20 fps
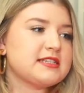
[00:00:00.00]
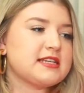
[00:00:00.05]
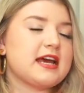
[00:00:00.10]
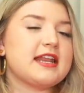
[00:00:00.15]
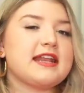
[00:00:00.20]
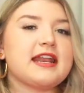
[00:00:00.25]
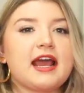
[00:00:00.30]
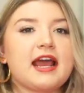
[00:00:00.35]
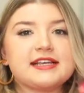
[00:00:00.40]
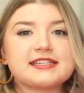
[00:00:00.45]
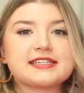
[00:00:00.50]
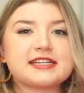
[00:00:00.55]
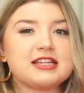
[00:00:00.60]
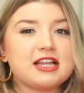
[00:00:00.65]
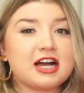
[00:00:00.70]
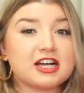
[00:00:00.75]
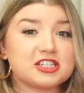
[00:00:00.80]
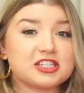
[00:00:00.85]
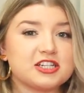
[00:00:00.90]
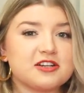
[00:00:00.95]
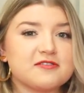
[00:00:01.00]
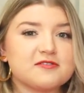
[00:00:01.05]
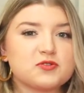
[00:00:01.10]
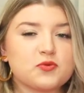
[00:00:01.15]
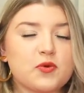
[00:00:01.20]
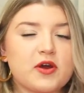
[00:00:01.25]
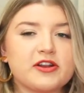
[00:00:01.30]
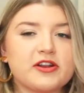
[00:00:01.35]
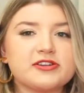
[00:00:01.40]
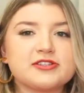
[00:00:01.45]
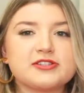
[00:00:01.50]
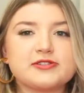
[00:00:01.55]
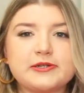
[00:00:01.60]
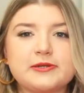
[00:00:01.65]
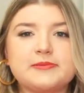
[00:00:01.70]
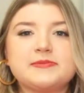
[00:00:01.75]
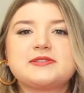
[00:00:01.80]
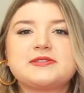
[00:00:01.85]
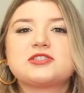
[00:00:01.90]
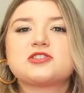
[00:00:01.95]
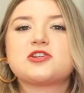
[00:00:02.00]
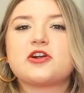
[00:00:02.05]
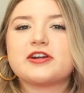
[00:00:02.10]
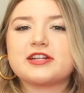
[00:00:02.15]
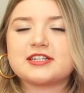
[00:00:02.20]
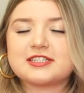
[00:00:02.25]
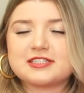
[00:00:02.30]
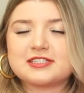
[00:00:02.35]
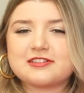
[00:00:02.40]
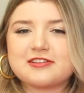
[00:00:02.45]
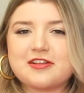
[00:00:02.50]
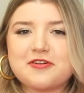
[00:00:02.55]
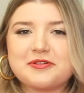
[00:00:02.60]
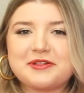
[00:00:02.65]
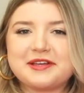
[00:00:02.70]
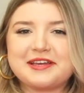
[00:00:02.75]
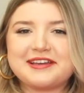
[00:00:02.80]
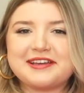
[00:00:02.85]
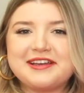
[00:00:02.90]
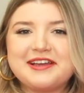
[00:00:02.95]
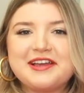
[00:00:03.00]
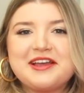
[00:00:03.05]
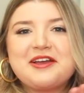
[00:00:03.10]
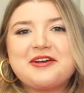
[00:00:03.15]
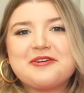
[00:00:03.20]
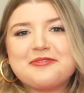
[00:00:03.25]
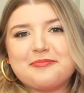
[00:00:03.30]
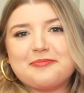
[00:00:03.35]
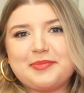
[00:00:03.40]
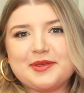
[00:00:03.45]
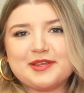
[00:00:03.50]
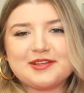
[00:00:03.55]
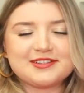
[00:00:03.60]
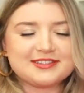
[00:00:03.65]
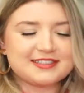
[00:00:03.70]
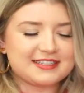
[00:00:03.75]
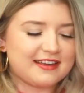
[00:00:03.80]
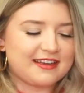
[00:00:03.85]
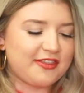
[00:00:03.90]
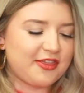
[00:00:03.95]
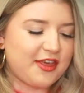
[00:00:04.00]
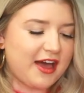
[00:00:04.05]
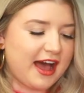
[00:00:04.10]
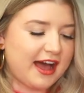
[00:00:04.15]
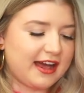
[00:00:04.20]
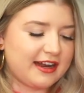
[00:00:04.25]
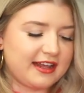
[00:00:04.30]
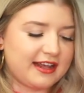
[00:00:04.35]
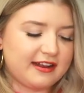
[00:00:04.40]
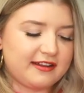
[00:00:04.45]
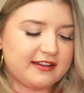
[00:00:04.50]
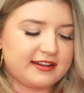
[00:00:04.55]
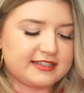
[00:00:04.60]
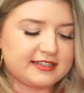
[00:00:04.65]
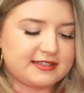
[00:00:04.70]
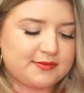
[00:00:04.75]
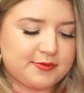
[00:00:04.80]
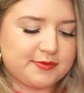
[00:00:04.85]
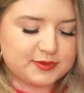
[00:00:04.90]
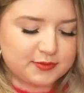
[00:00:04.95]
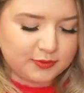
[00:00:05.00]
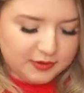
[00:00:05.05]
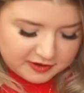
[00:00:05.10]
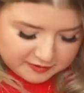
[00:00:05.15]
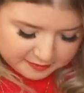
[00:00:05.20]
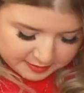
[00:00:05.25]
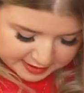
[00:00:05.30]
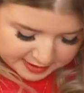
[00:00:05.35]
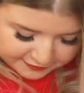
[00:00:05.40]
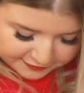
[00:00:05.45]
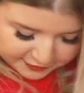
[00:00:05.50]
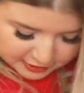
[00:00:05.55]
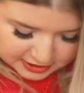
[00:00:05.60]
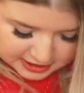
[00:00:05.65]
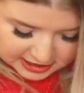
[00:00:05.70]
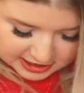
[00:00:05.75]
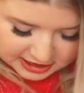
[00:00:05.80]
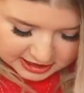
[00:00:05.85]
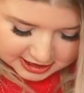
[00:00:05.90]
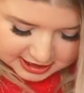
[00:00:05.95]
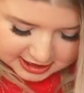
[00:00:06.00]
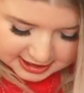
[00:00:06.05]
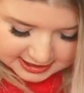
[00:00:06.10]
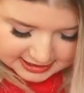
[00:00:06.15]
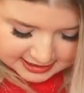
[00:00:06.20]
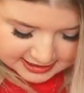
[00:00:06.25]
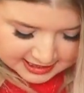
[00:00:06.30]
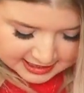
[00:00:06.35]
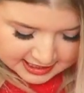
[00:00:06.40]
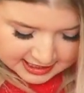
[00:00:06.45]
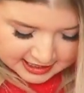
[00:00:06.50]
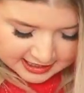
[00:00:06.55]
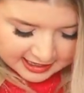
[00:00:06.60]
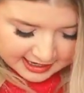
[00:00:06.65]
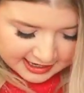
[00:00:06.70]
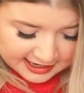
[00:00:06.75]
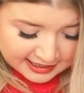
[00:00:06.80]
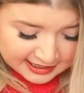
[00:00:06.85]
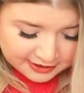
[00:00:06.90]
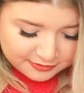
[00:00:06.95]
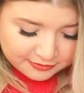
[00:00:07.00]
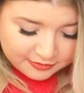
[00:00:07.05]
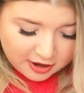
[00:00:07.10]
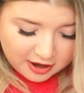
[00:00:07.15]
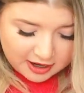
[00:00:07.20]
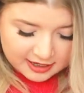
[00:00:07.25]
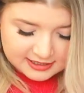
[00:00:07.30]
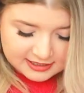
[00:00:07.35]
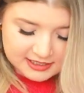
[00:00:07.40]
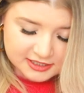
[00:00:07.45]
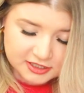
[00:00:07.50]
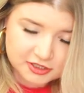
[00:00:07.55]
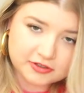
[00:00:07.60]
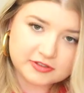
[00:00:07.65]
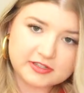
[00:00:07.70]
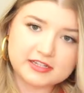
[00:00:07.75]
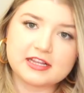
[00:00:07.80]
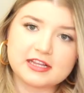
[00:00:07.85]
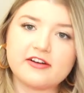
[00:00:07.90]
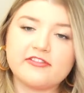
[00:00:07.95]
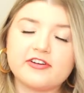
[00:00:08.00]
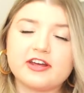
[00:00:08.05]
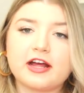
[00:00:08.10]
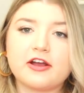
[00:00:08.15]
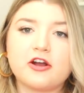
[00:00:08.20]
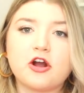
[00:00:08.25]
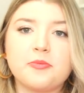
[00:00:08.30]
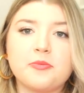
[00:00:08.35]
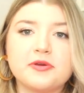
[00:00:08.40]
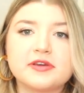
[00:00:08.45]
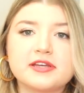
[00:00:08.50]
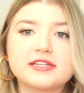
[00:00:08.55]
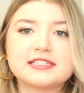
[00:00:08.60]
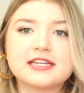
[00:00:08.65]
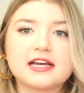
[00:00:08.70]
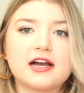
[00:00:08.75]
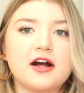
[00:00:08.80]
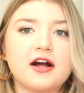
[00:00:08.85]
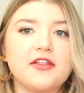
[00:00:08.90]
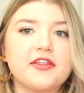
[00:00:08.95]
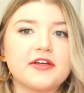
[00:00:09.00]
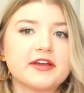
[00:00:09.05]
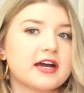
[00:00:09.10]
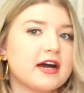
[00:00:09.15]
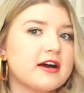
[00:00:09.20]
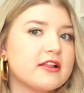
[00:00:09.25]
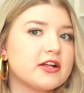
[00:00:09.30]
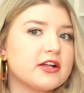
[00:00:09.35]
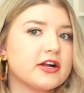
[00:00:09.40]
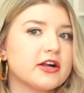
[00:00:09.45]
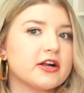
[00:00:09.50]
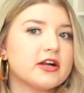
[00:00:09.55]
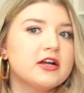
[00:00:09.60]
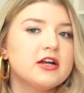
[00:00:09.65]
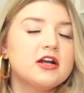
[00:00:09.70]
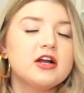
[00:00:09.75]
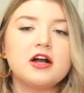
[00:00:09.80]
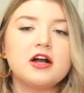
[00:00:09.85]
a nice collection of sweaters. So I'm starting to slowly build that, and this was one of my first editions, and I honestly truly love it. I hope you can tell the color